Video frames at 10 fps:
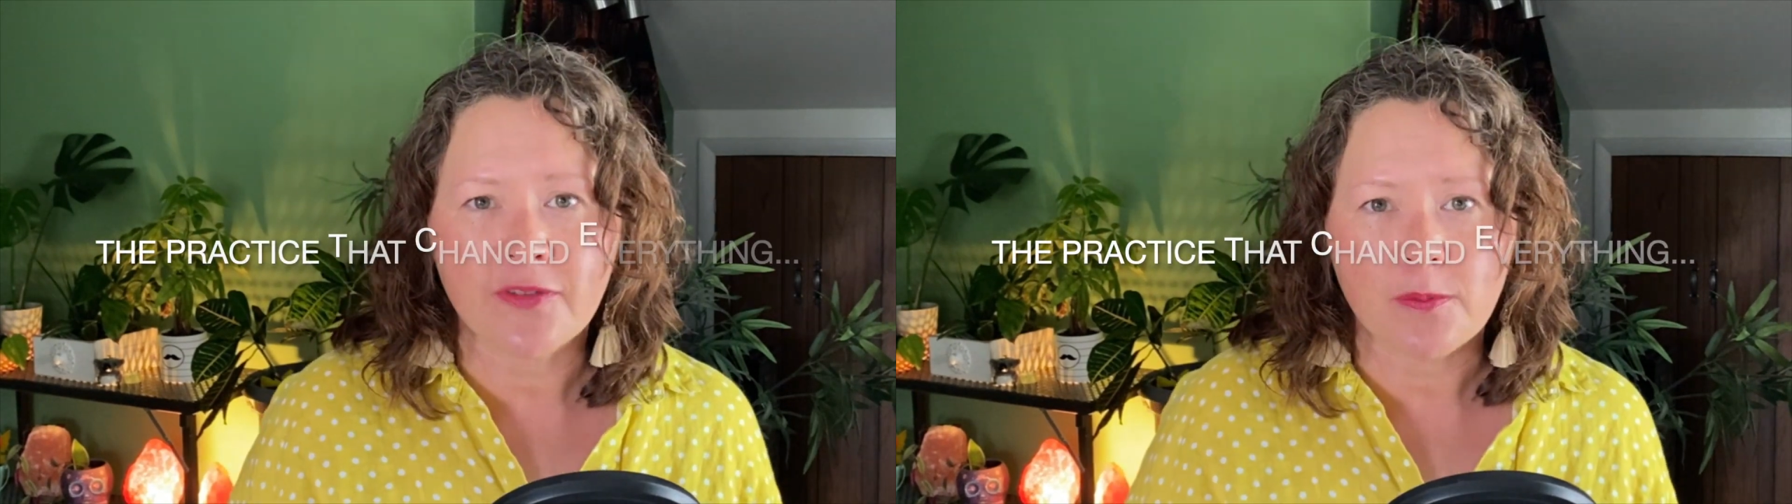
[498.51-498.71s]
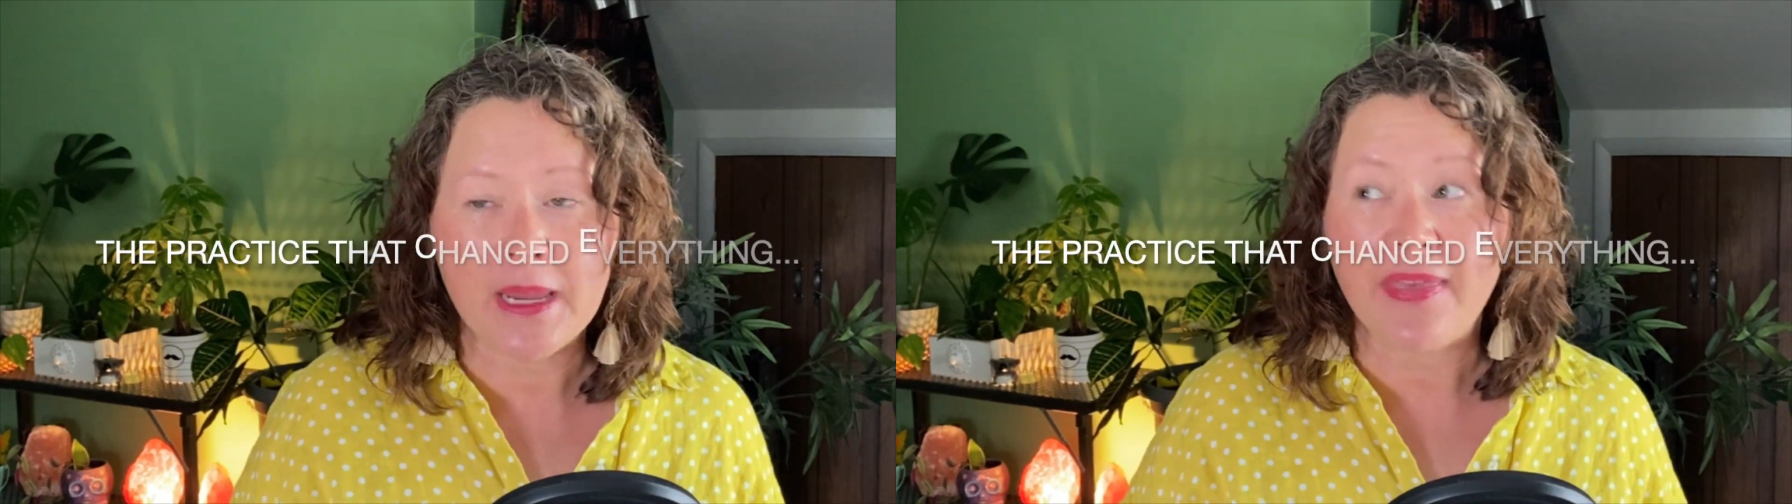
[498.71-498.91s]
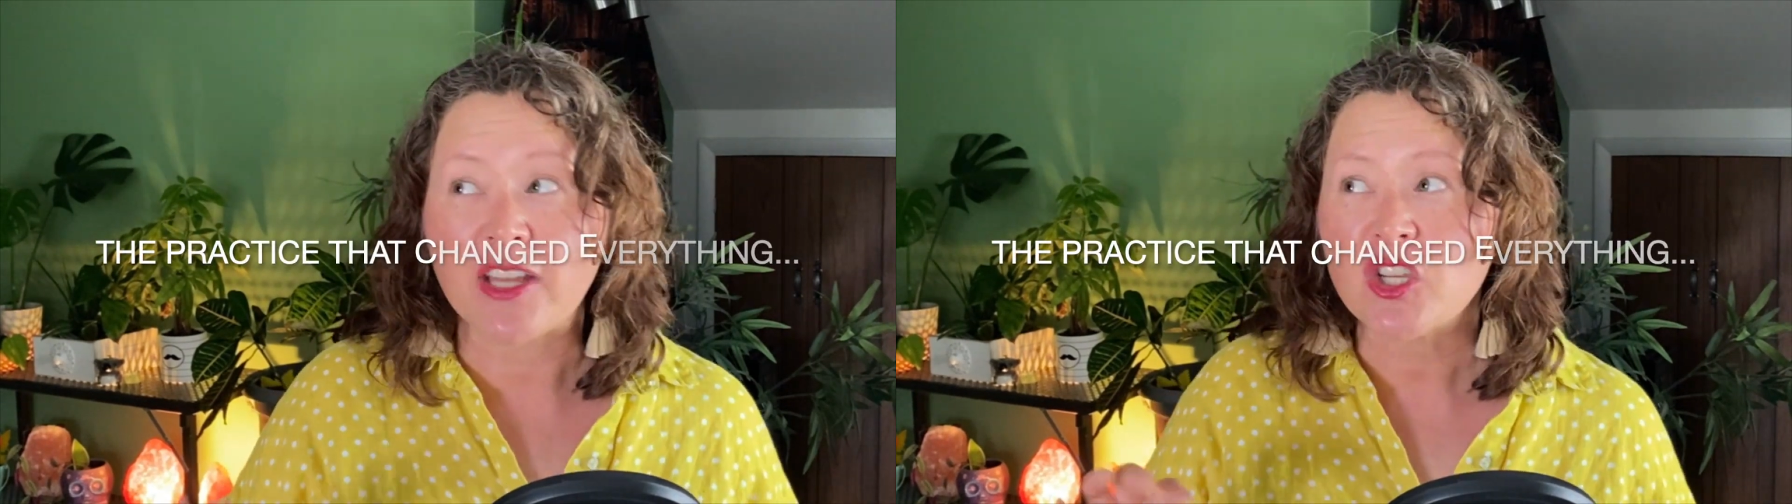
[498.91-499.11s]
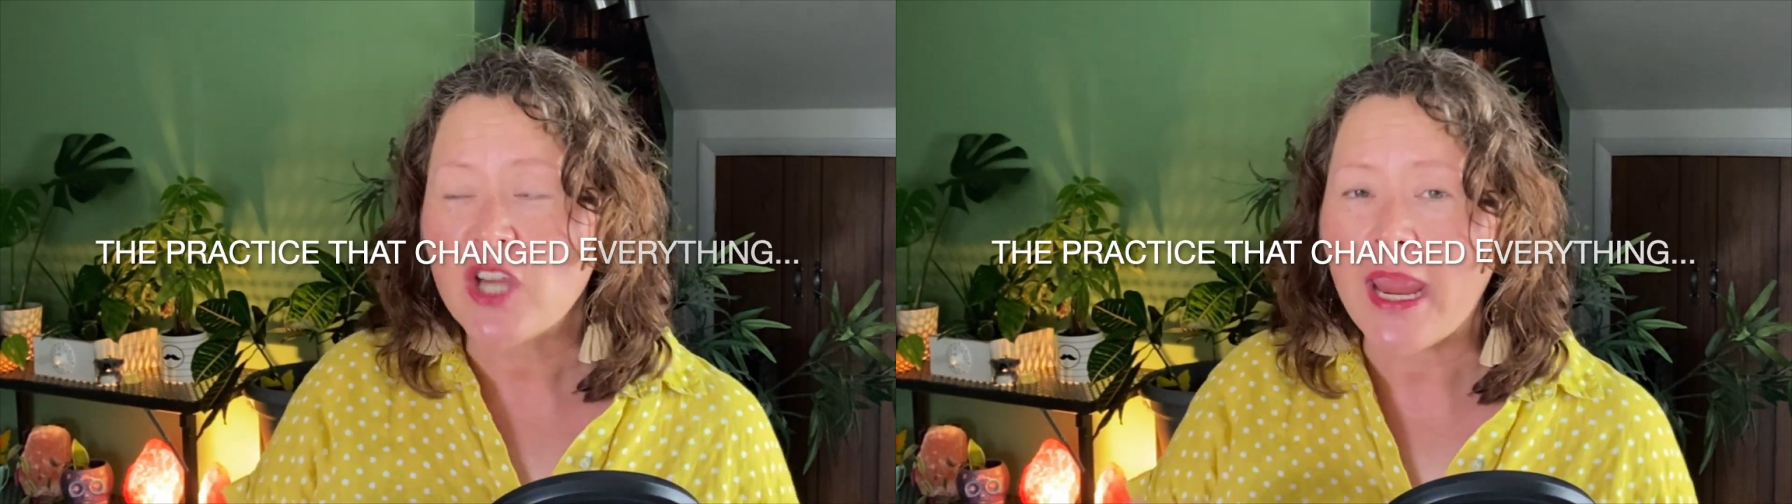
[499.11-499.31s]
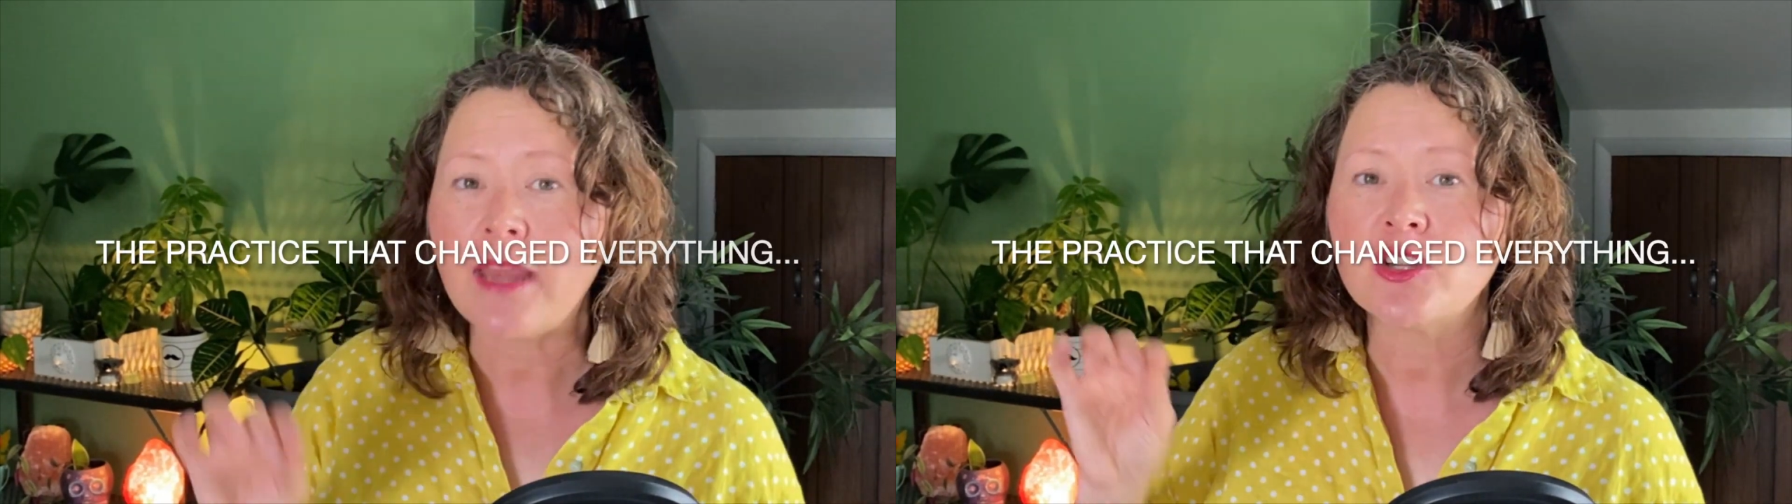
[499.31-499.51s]
for me that
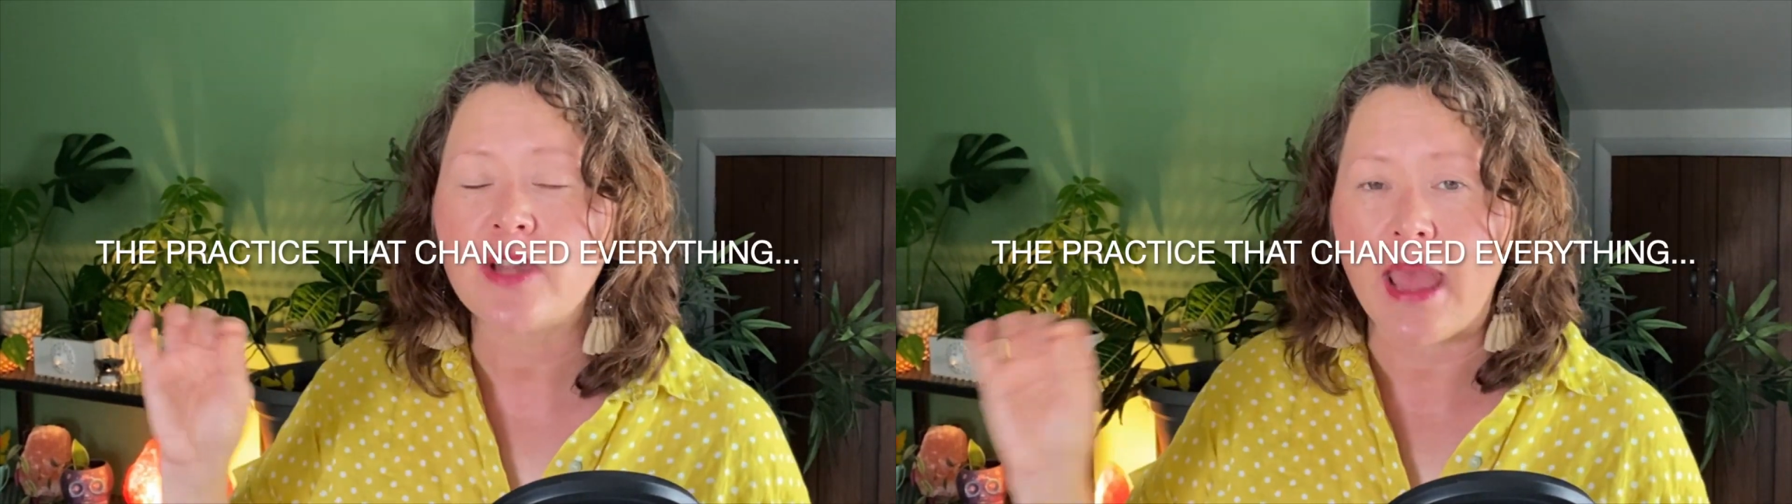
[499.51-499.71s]
changed